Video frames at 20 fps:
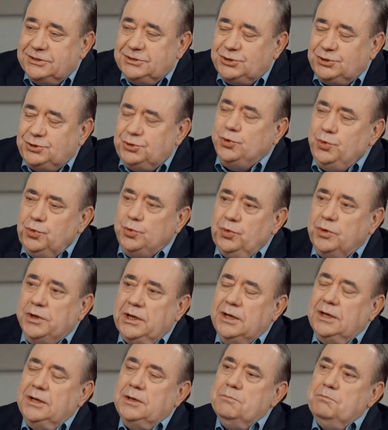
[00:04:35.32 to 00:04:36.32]
too
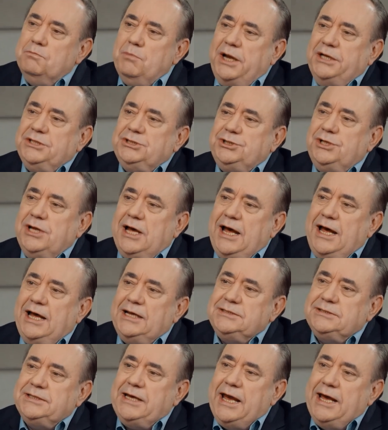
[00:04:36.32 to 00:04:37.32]
much to
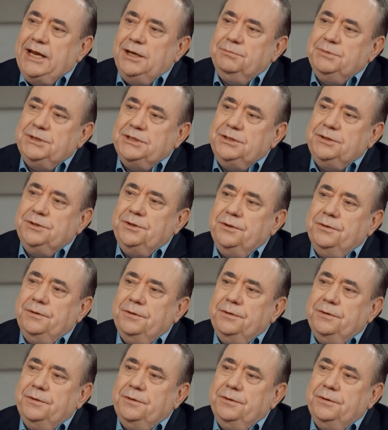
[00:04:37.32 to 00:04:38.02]
ask anybody to do?